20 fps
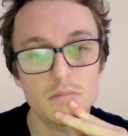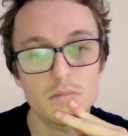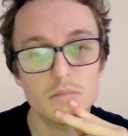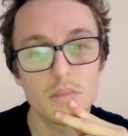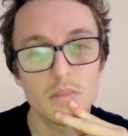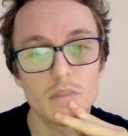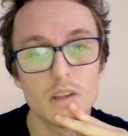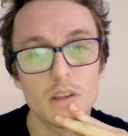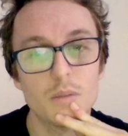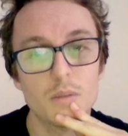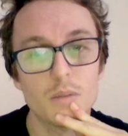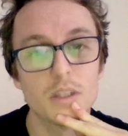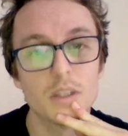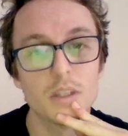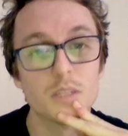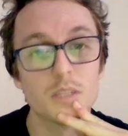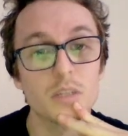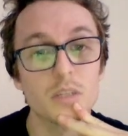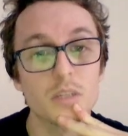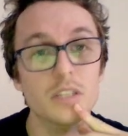But that's
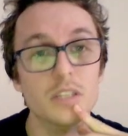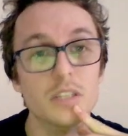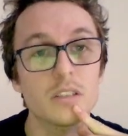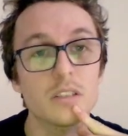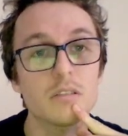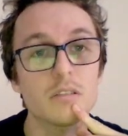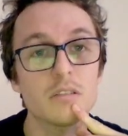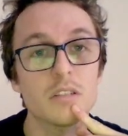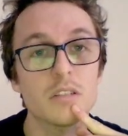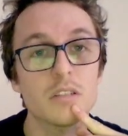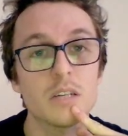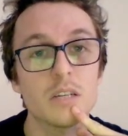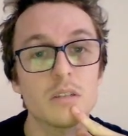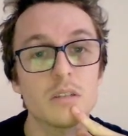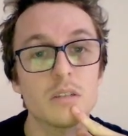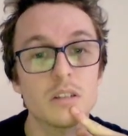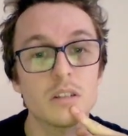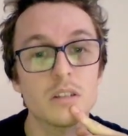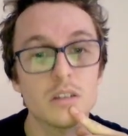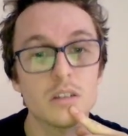pretty good on that one.
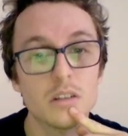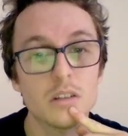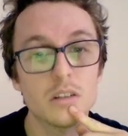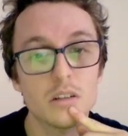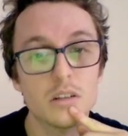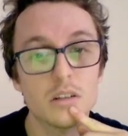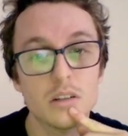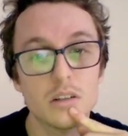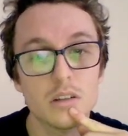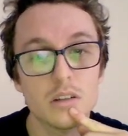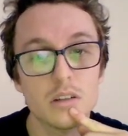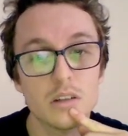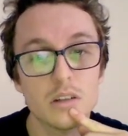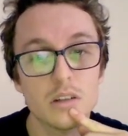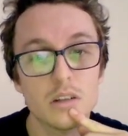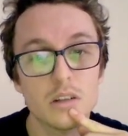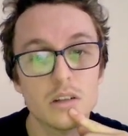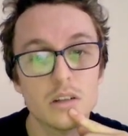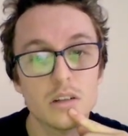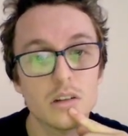
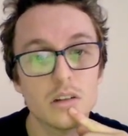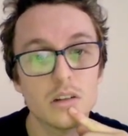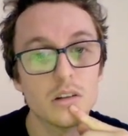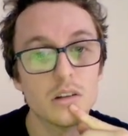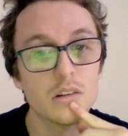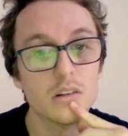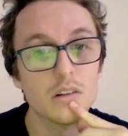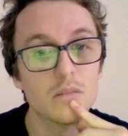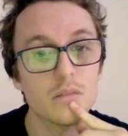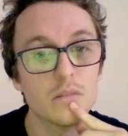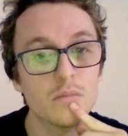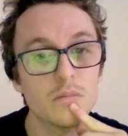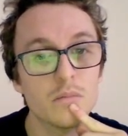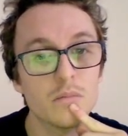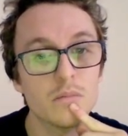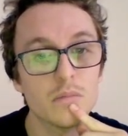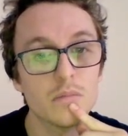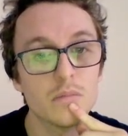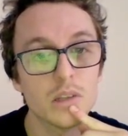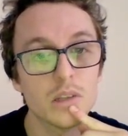
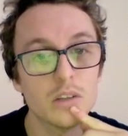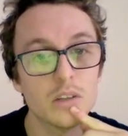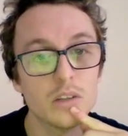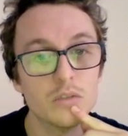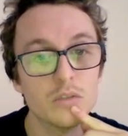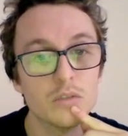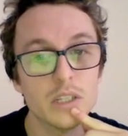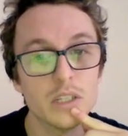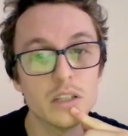Oh yeah, a little